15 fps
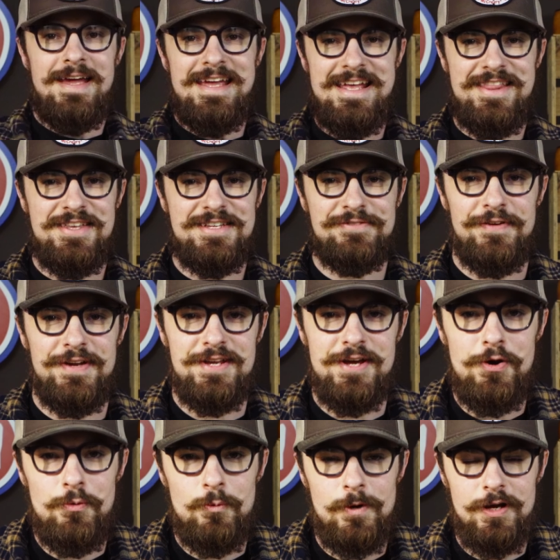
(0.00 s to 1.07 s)
In this
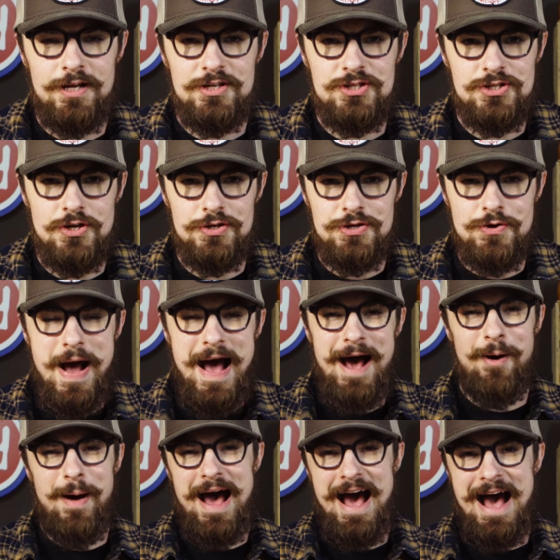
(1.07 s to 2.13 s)
video, we're gonna show you
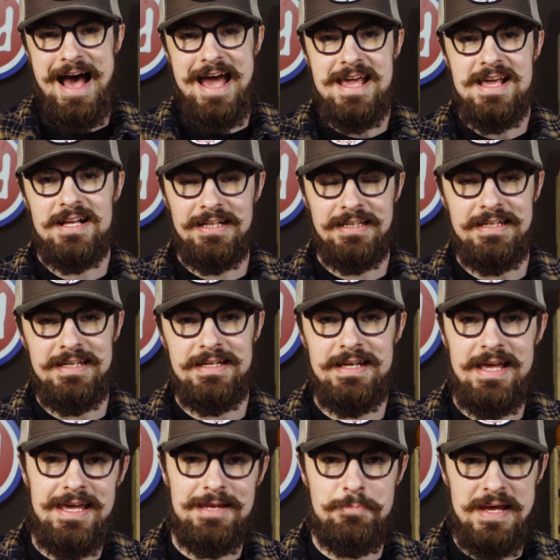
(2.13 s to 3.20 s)
how I clean
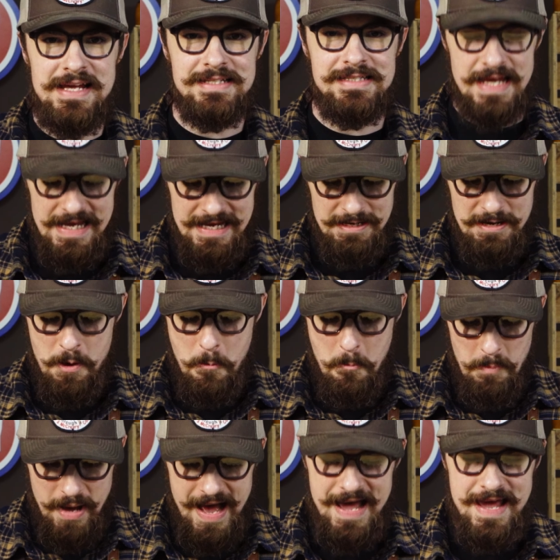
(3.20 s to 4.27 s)
and maintain
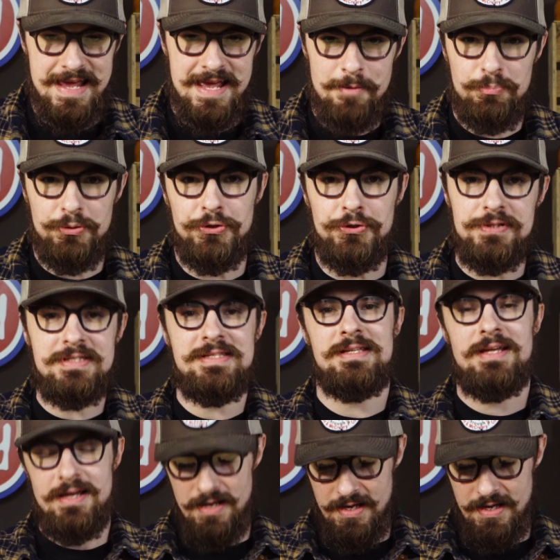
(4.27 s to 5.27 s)
my boots